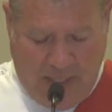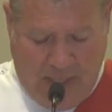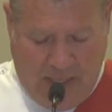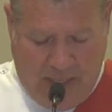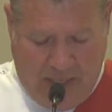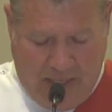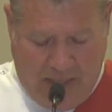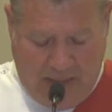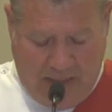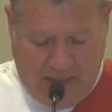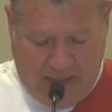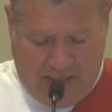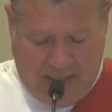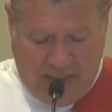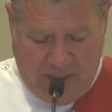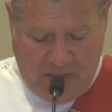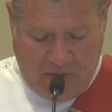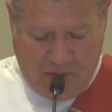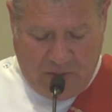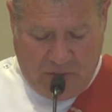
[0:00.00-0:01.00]
and
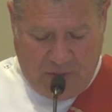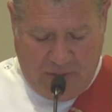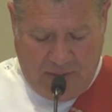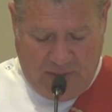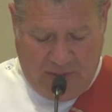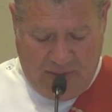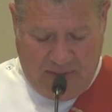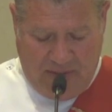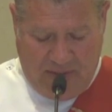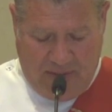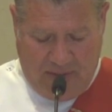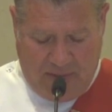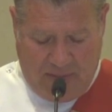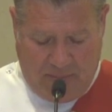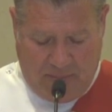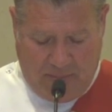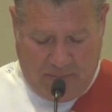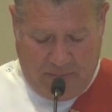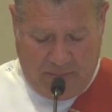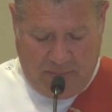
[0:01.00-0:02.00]
enkindle in
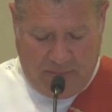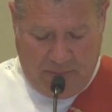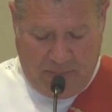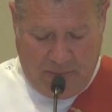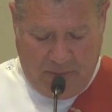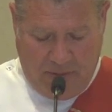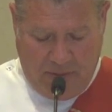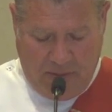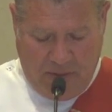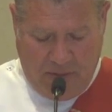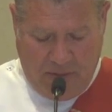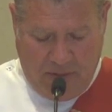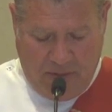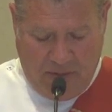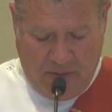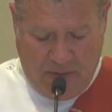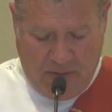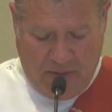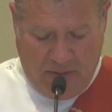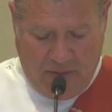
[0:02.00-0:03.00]
them
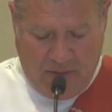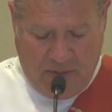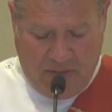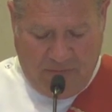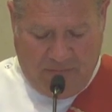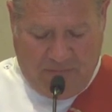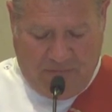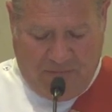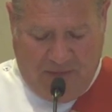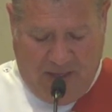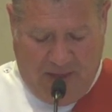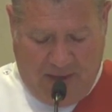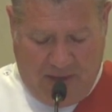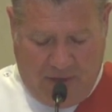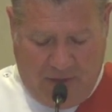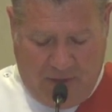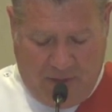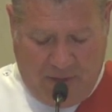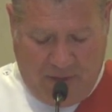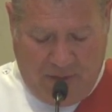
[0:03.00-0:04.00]
the
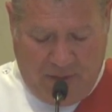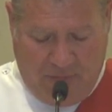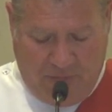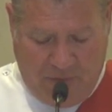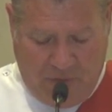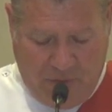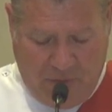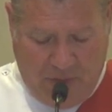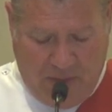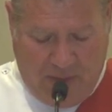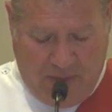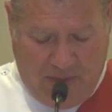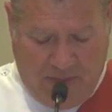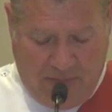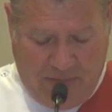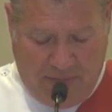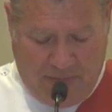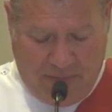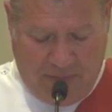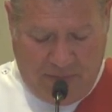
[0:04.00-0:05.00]
fire of your
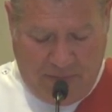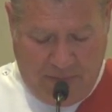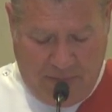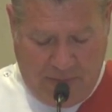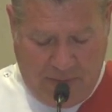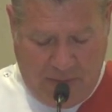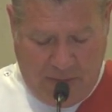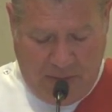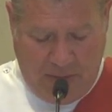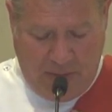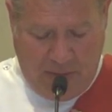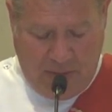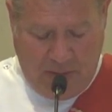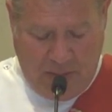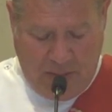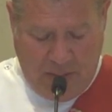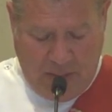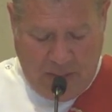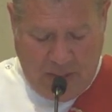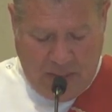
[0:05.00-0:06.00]
love.
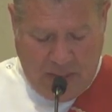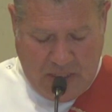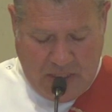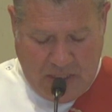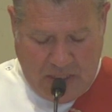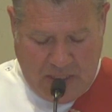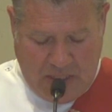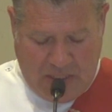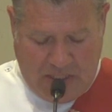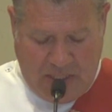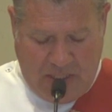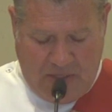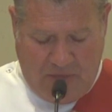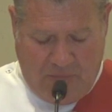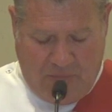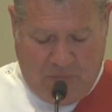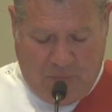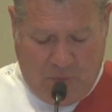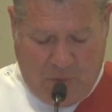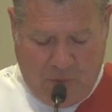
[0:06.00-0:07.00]
Send
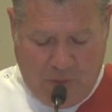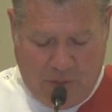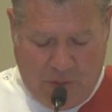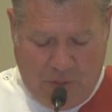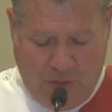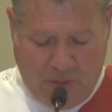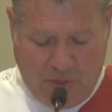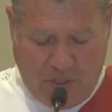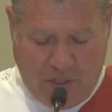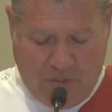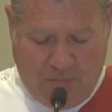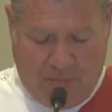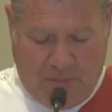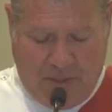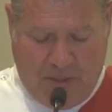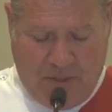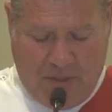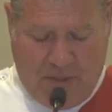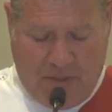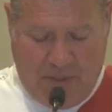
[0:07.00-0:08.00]
forth your
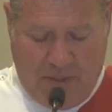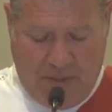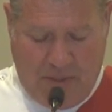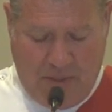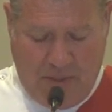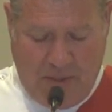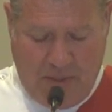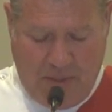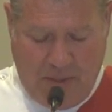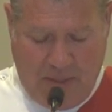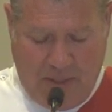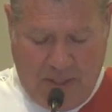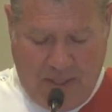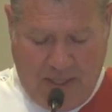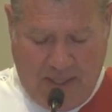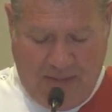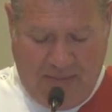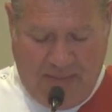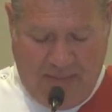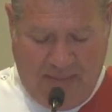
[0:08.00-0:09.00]
Spirit,
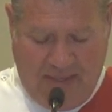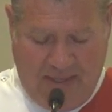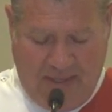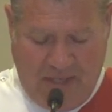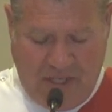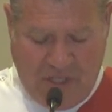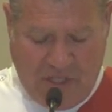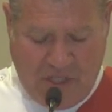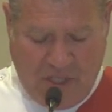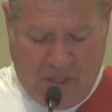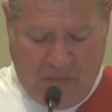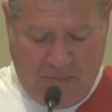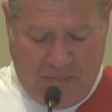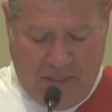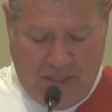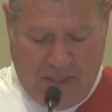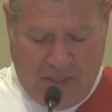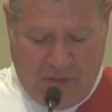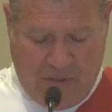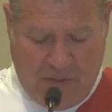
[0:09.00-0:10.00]
and they shall
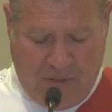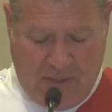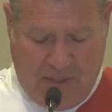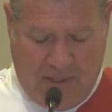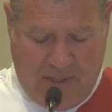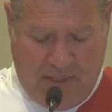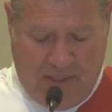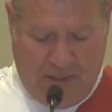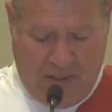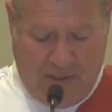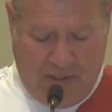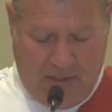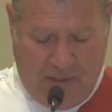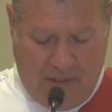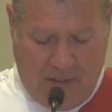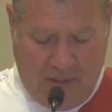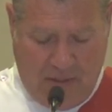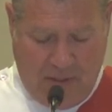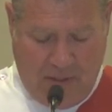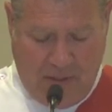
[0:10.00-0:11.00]
be created,
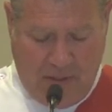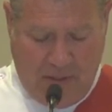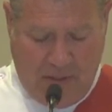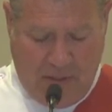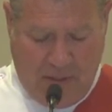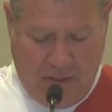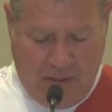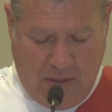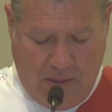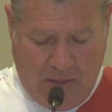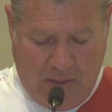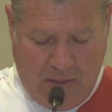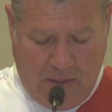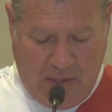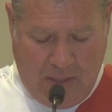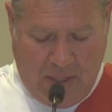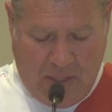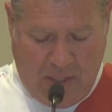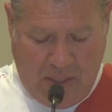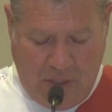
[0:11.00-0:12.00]

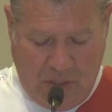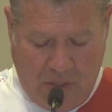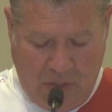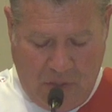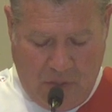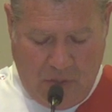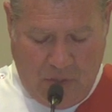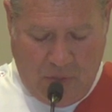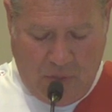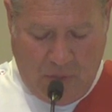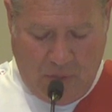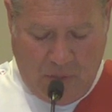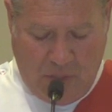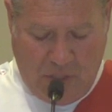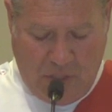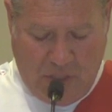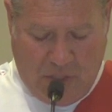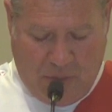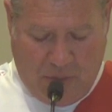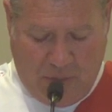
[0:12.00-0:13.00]
and you
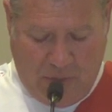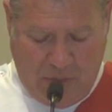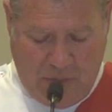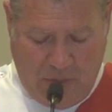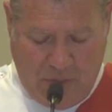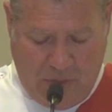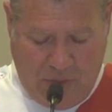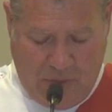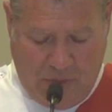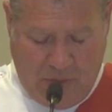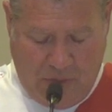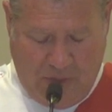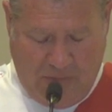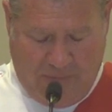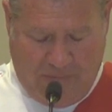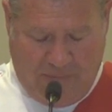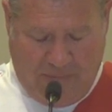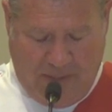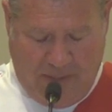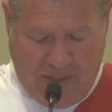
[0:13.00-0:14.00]
shall renew the
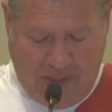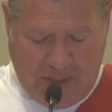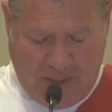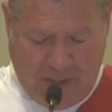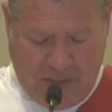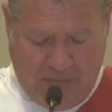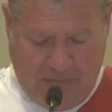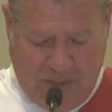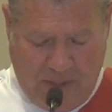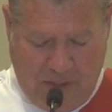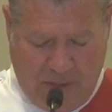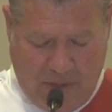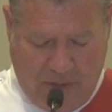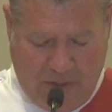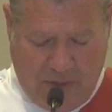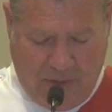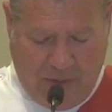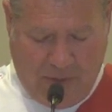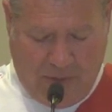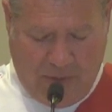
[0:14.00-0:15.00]
face of the
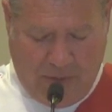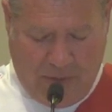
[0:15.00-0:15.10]
earth.